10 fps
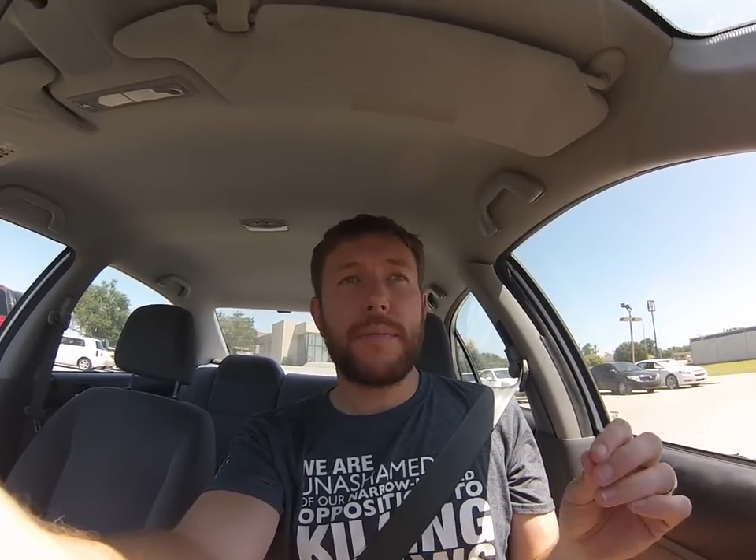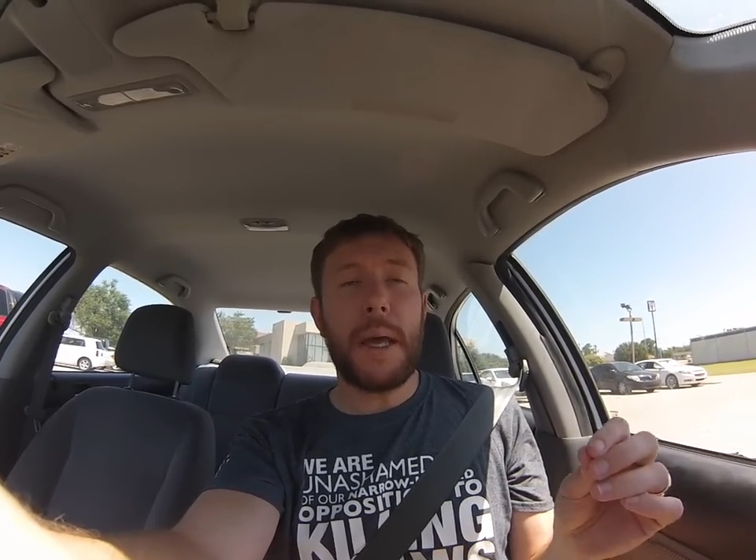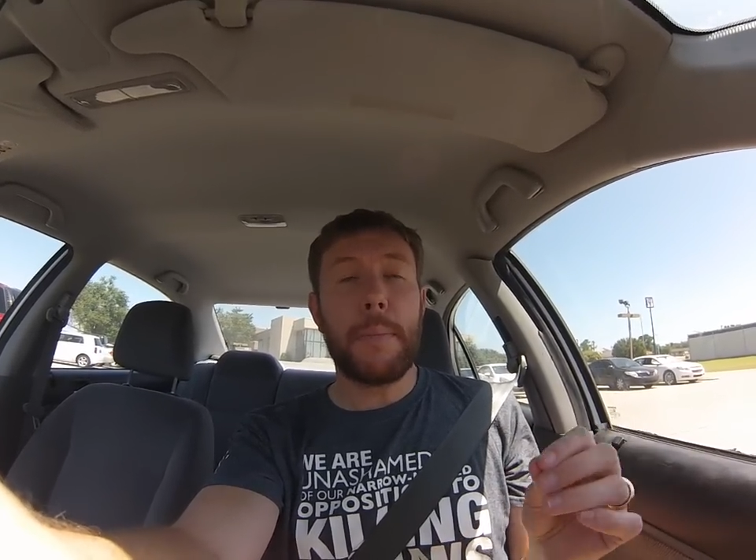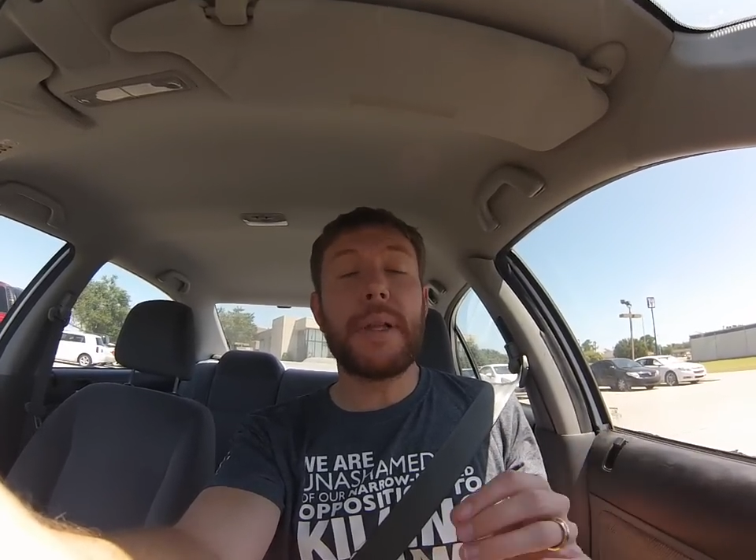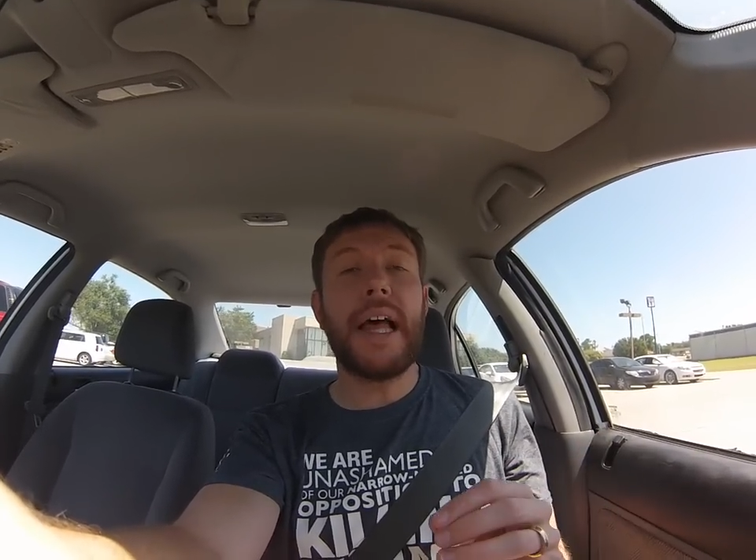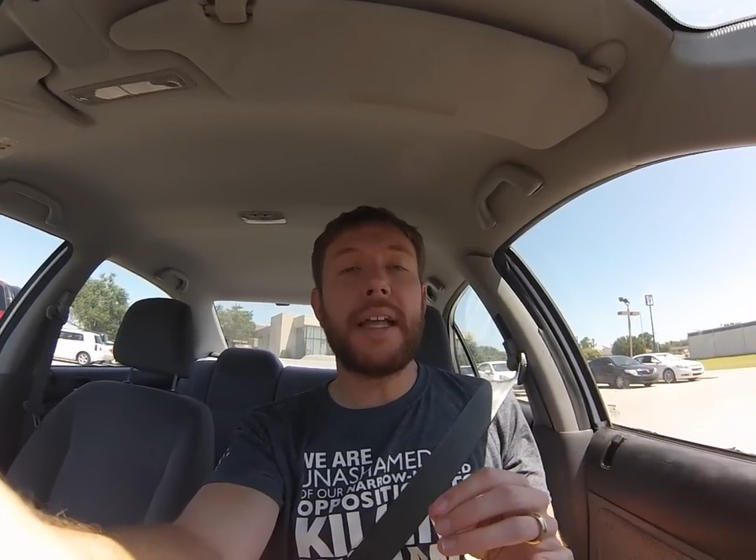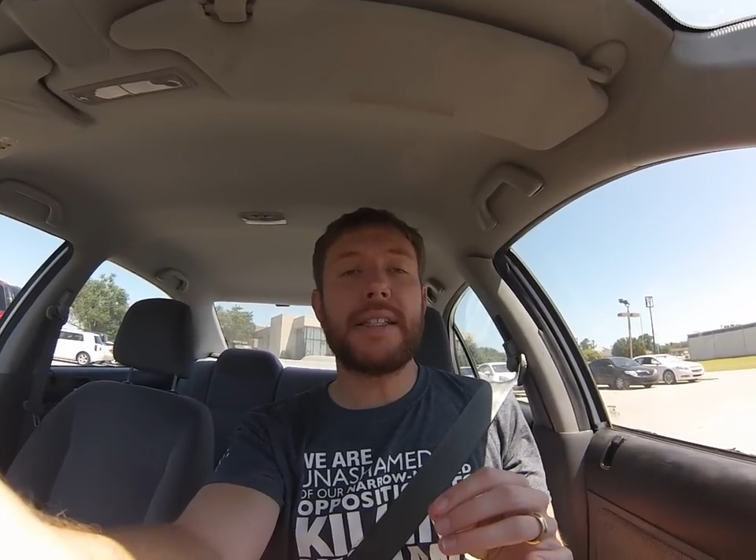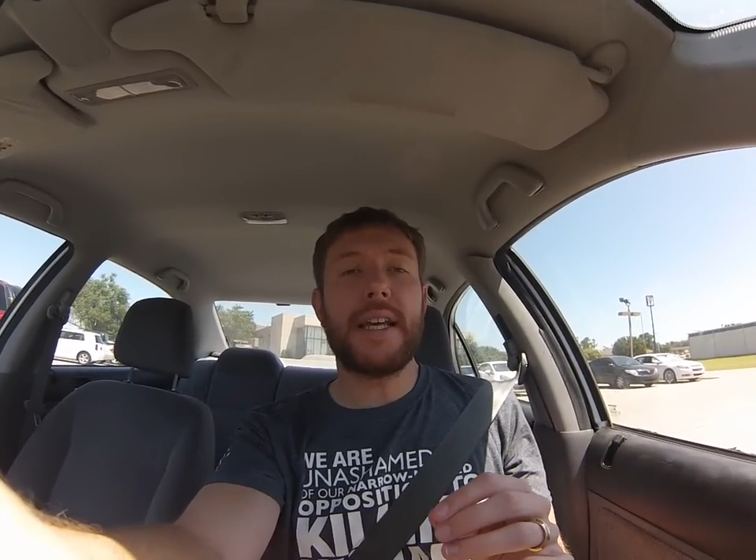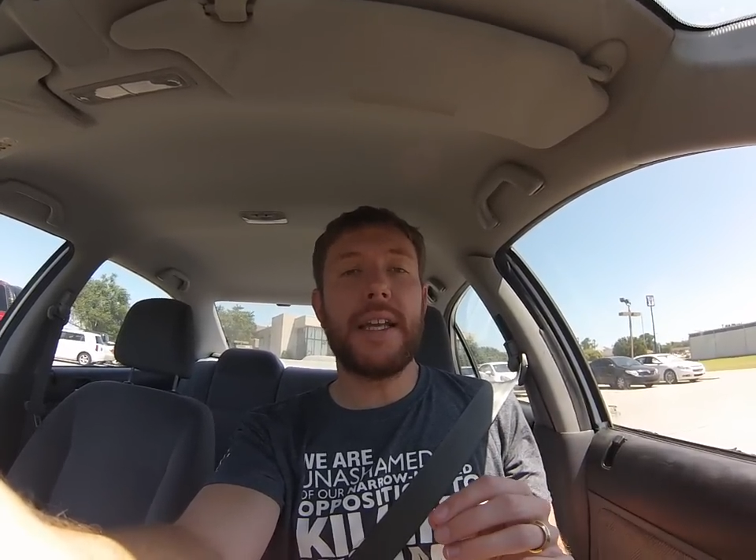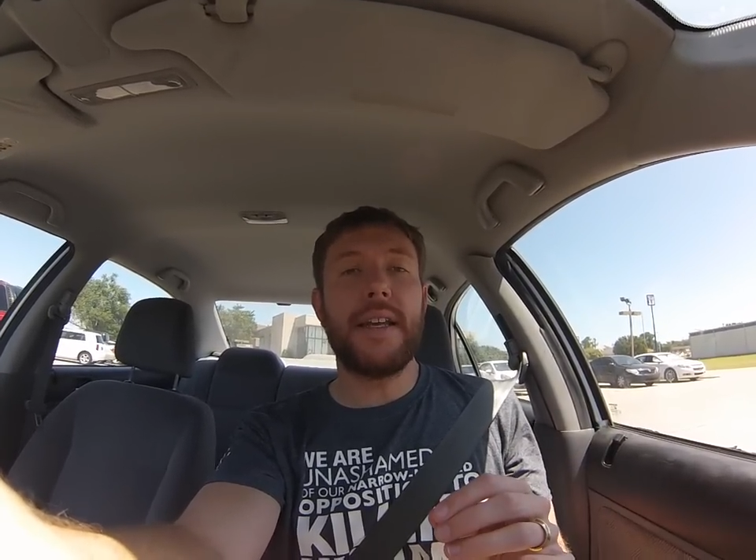
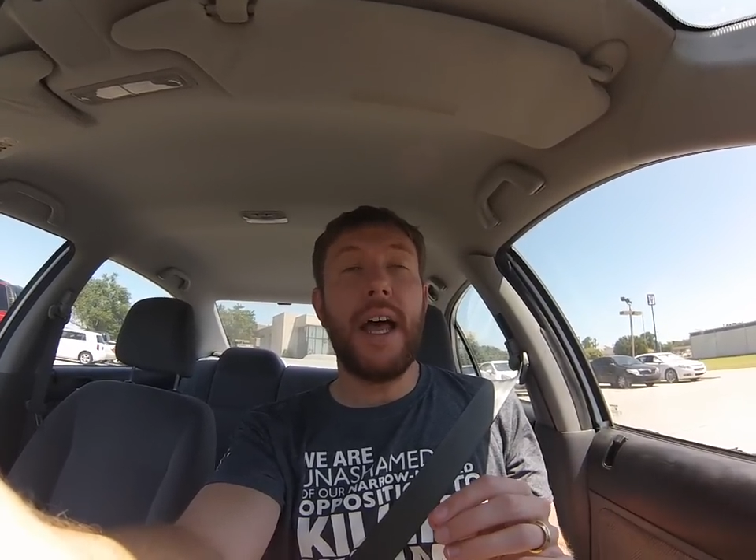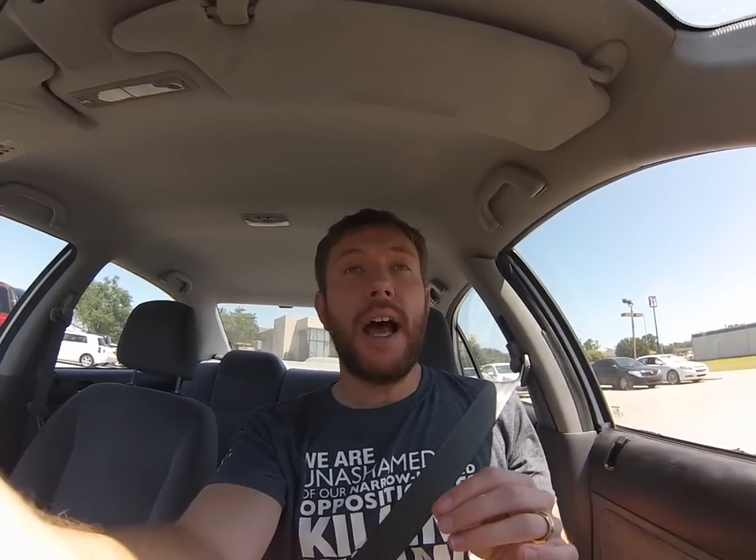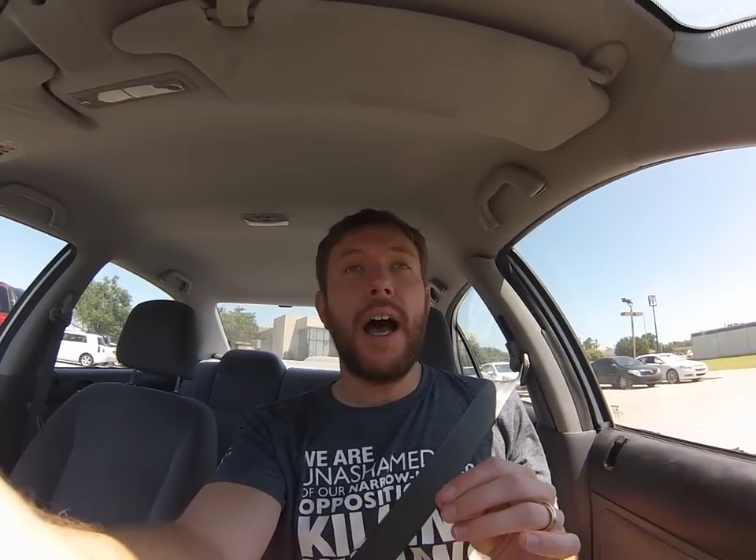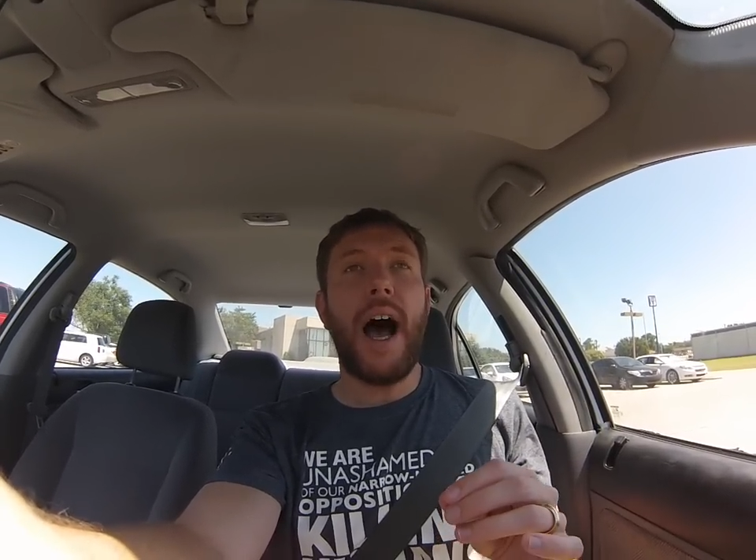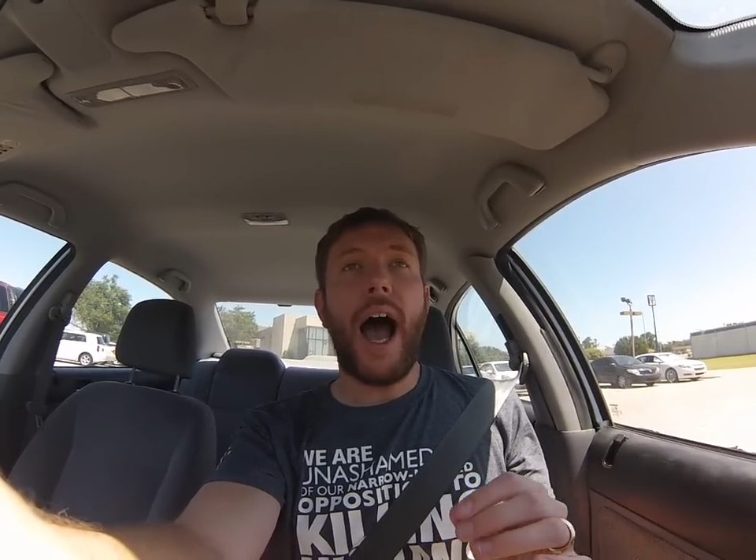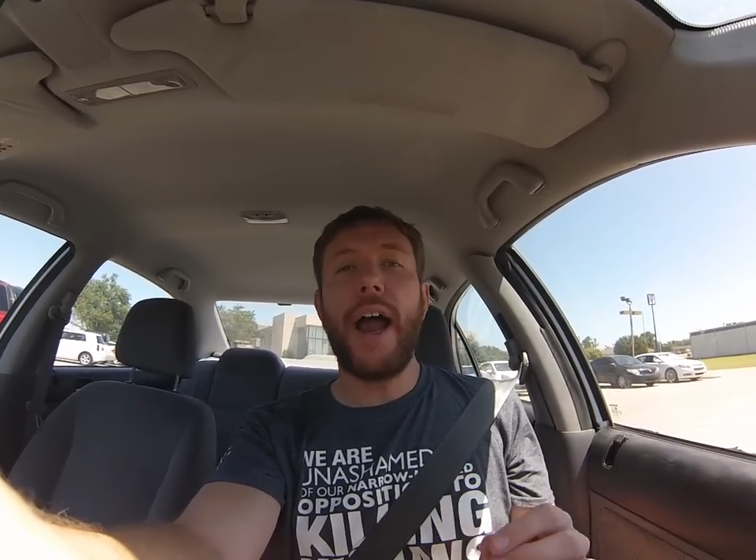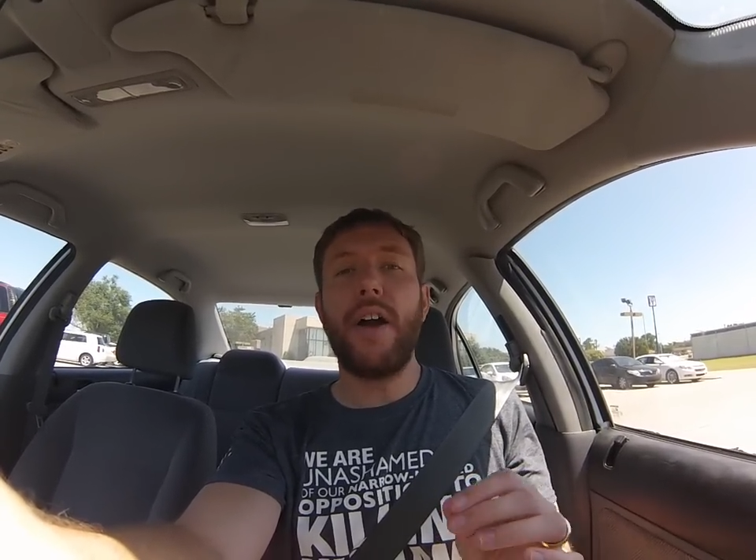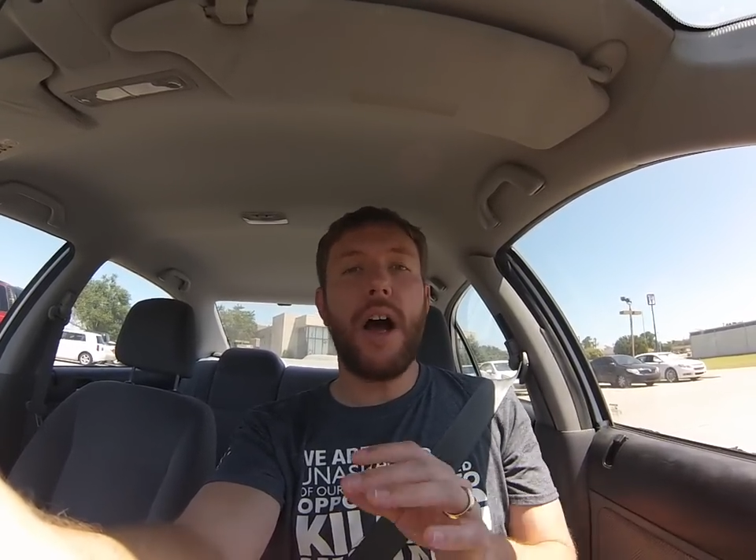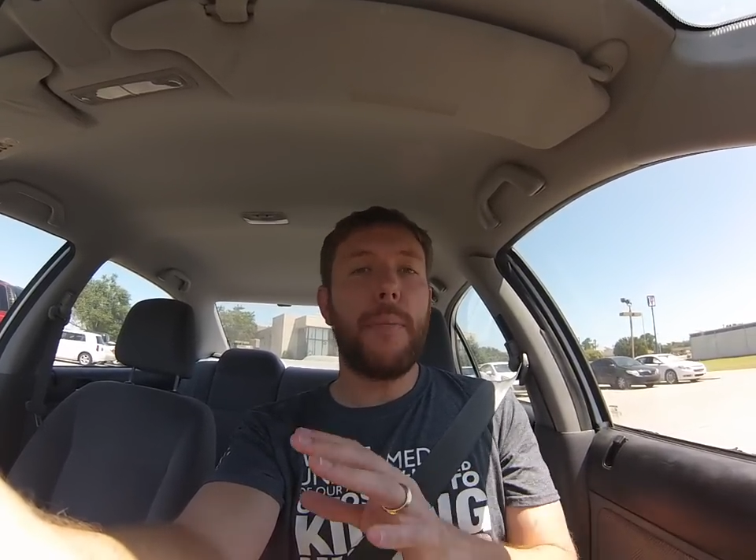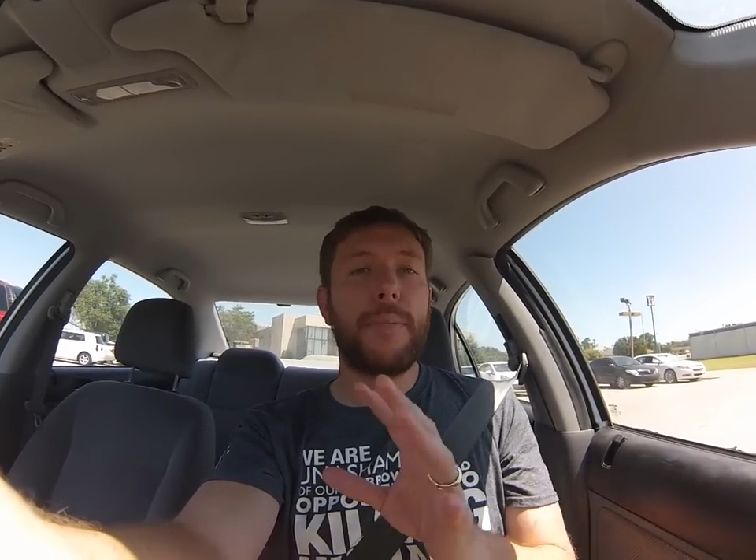implanted
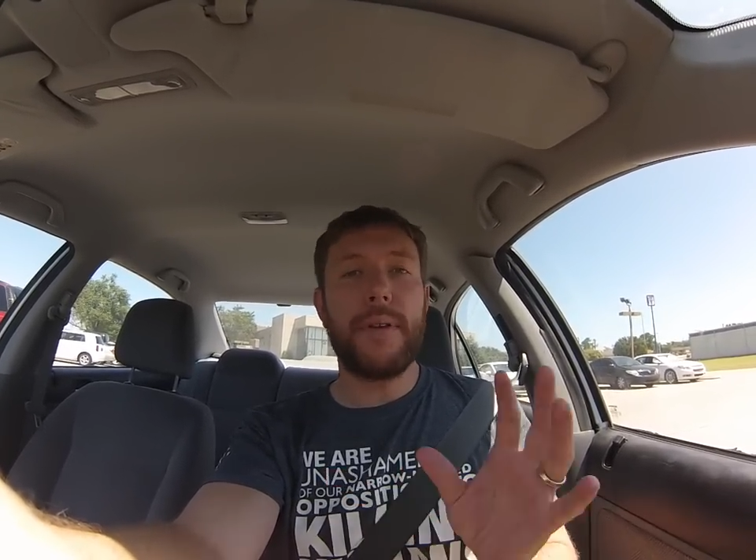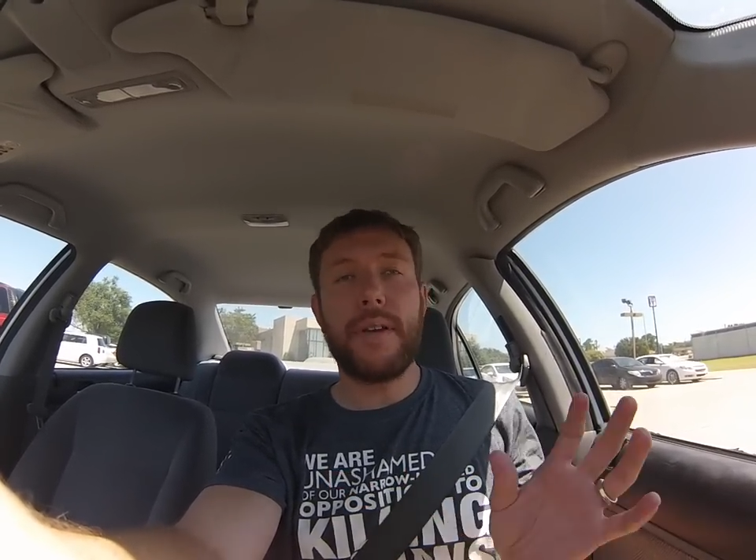higher up